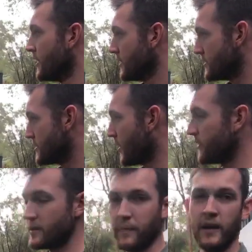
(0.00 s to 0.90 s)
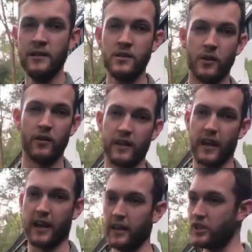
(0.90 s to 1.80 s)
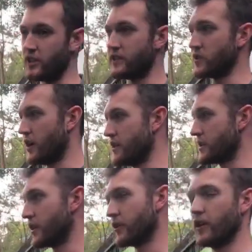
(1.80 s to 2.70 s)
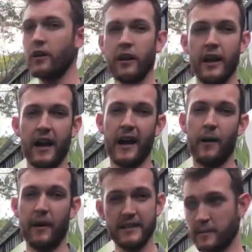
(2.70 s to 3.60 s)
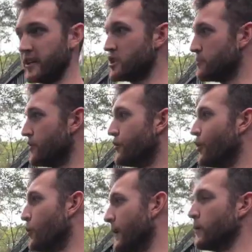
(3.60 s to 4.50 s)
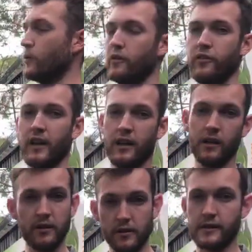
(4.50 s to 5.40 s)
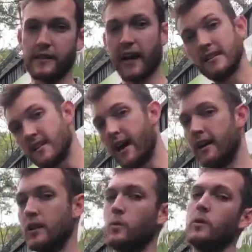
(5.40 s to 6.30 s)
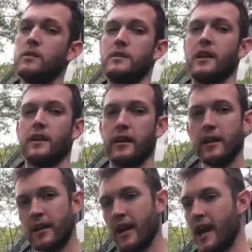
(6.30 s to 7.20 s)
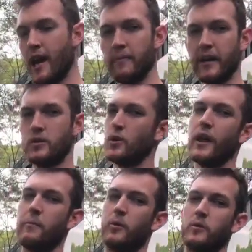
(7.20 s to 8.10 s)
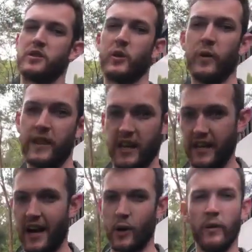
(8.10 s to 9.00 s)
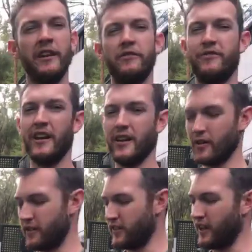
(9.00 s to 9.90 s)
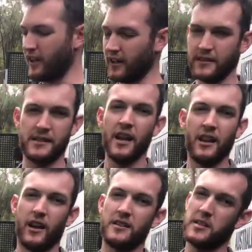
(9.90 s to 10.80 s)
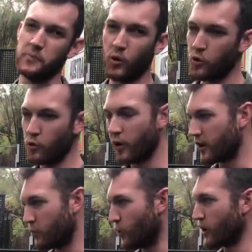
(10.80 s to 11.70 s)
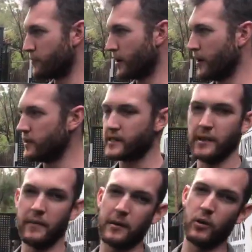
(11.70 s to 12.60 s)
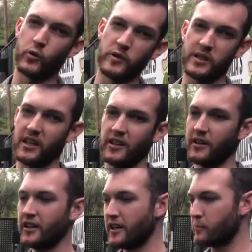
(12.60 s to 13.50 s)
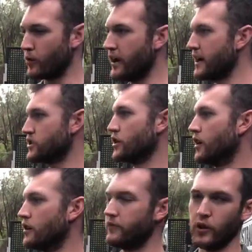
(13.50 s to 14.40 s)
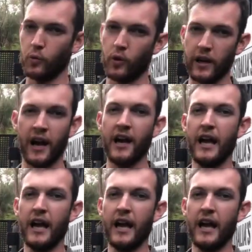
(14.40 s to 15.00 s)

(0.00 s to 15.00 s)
So it depends on the age and the size of the croc. As I mentioned before, when we were feeding using that tail walk technique, they do that more so when they're young. When they're feeding on things like small water birds that may be roosting in a branch over the water,